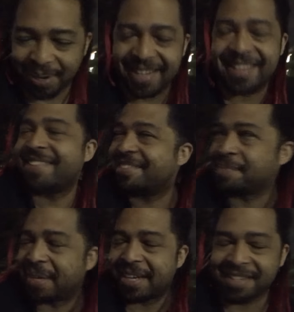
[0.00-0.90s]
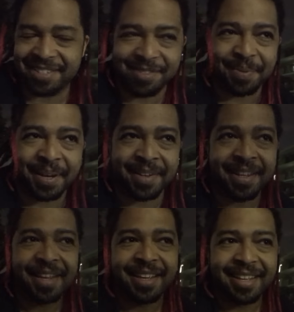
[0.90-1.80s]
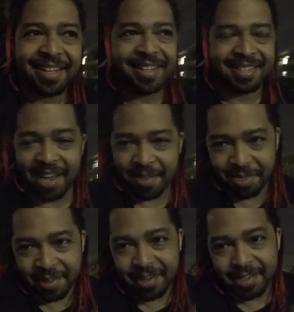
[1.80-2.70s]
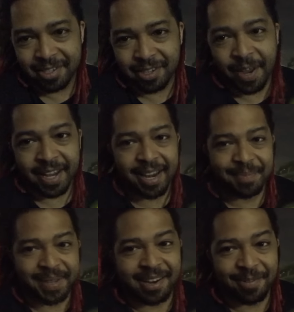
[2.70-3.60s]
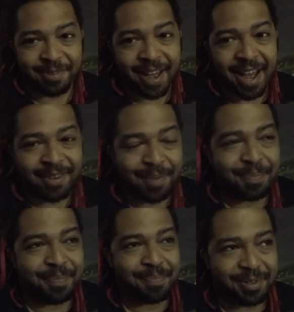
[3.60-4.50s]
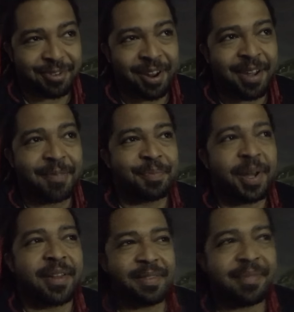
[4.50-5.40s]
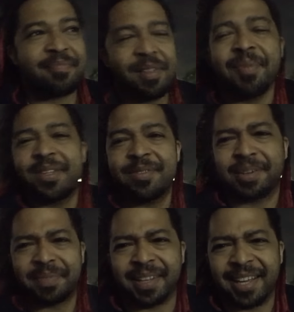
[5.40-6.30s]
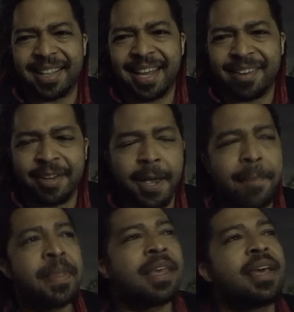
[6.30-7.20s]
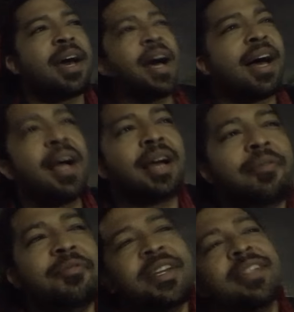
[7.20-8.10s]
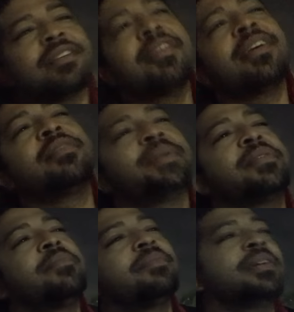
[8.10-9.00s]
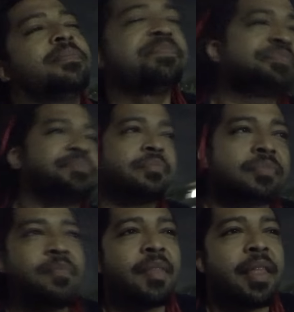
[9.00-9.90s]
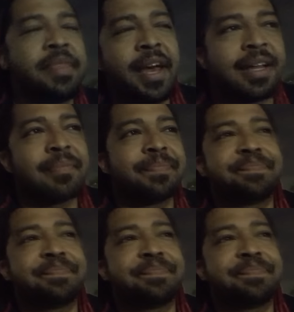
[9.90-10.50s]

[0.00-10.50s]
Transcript: but there's a big issue about death, so I gotta be careful how I portray it, but let me do something like that, okay? I was gonna tell you guys about something that